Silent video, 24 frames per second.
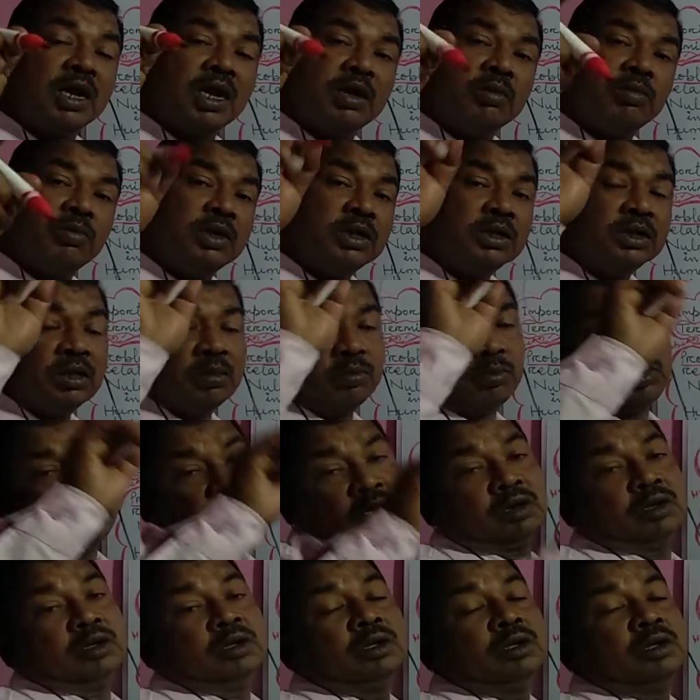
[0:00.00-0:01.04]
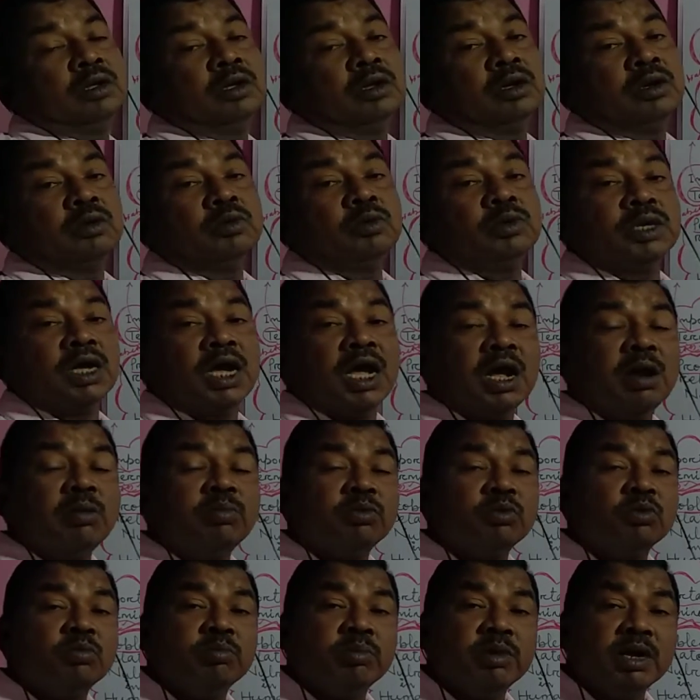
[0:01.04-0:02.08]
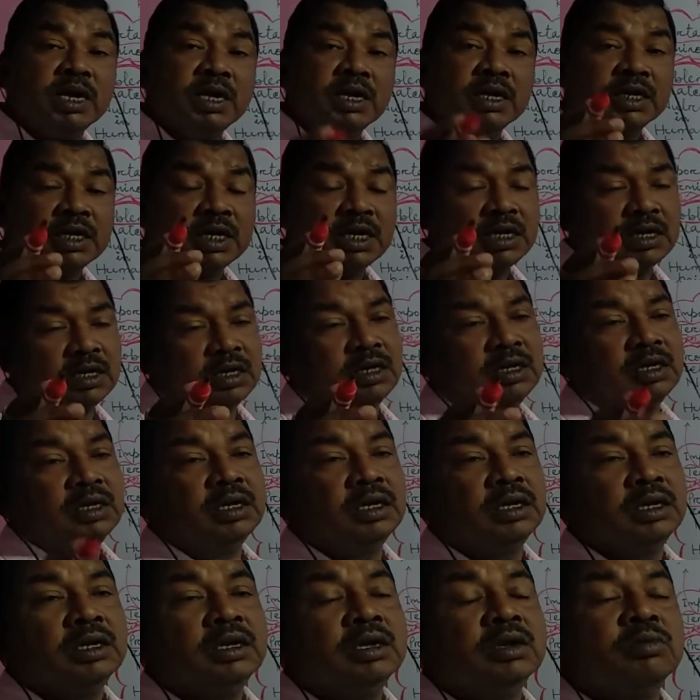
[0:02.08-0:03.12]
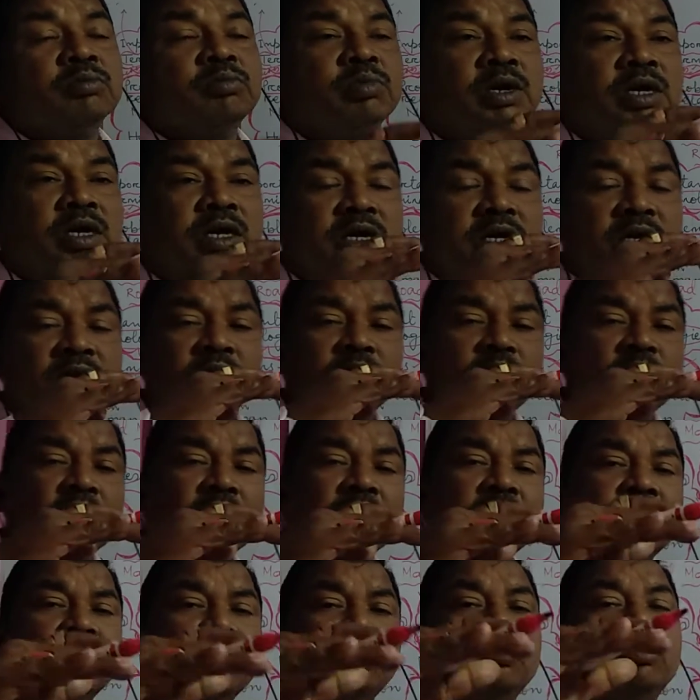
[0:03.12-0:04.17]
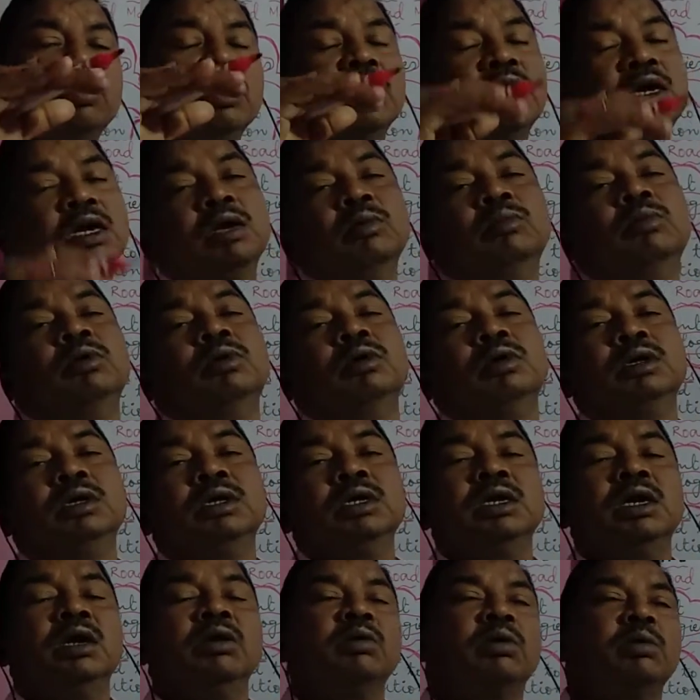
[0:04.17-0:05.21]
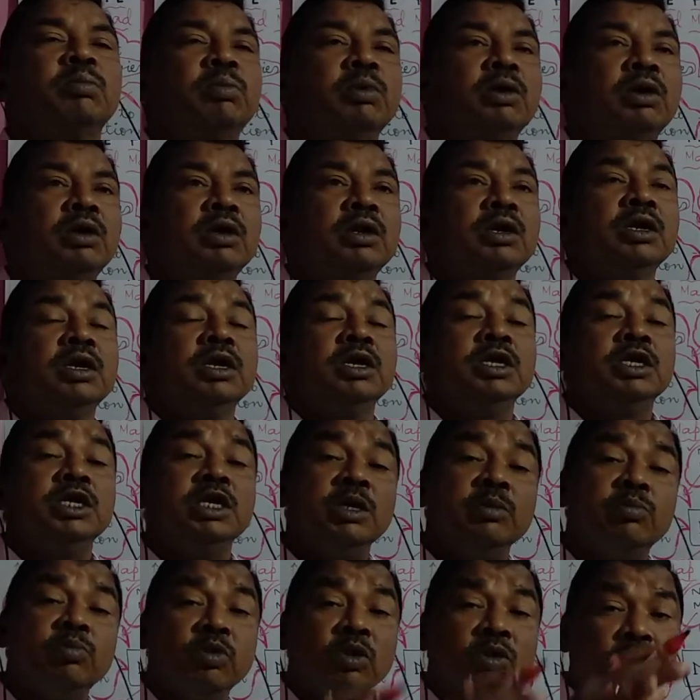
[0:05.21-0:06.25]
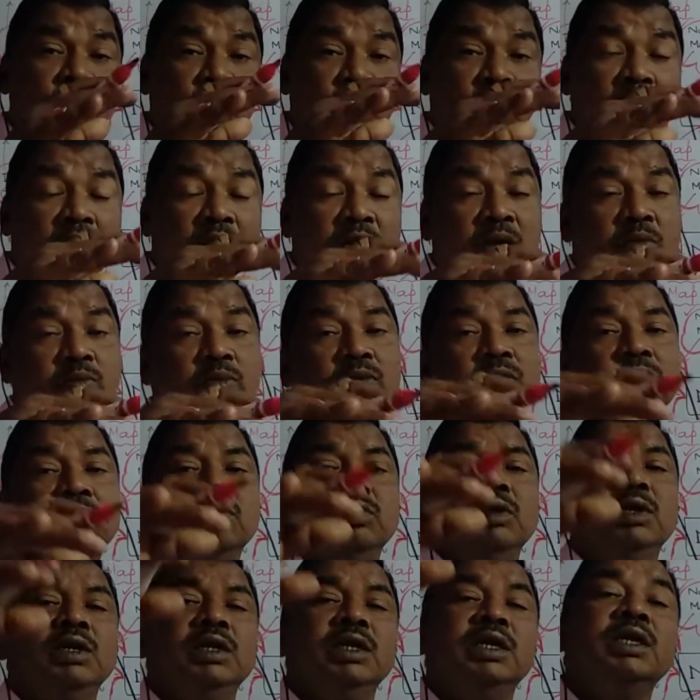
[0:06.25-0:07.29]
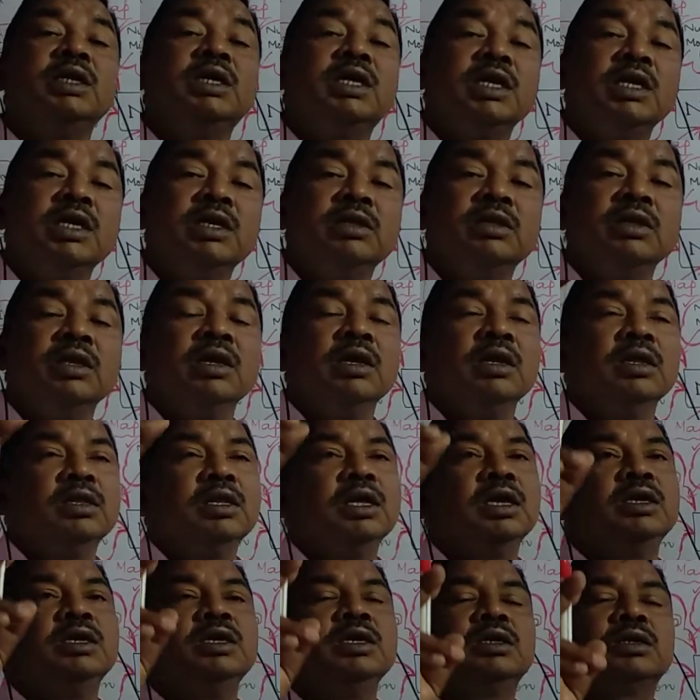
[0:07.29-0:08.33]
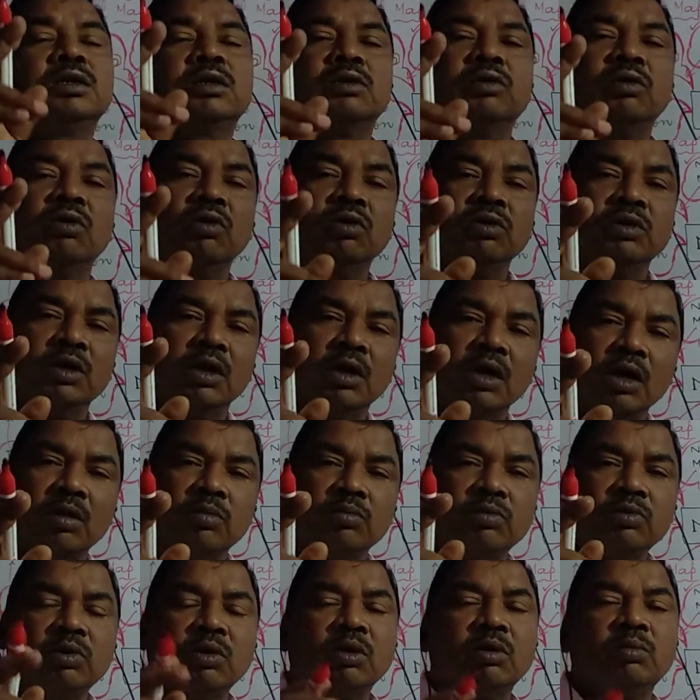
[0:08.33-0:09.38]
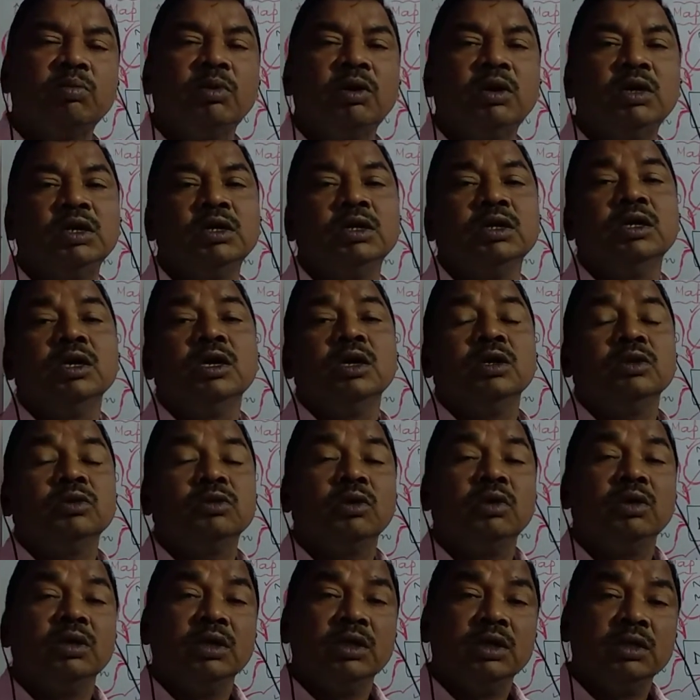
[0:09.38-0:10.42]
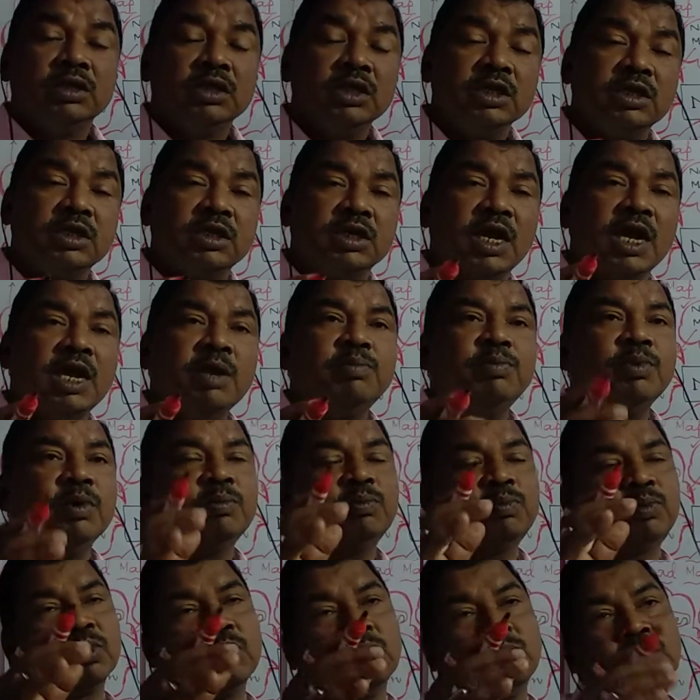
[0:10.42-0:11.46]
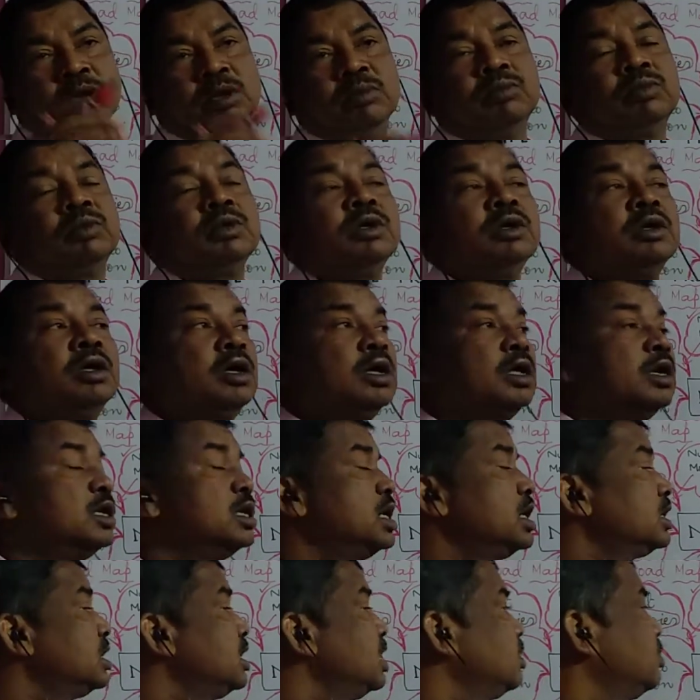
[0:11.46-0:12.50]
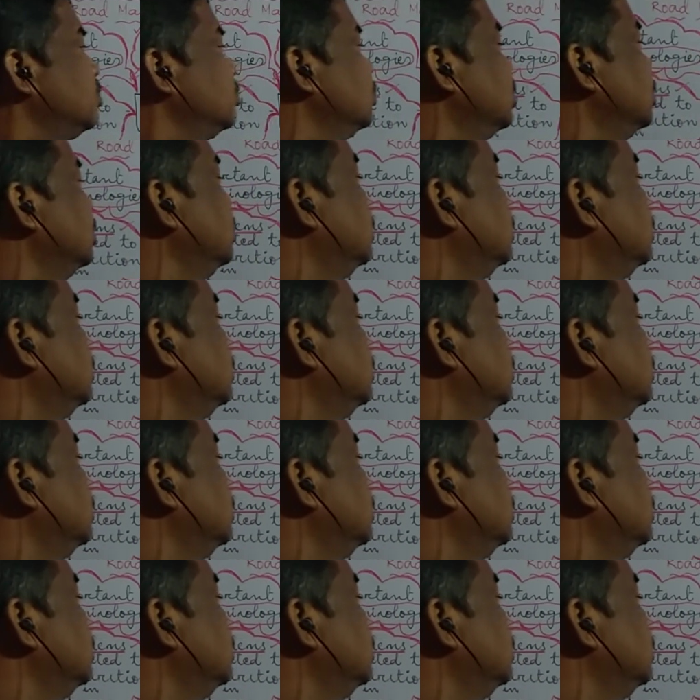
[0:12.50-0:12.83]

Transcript: level in the blood. We have to maintain a particular sugar level in our blood. If the sugar level will increase, then it causes harm to our body. So this type of problems related to the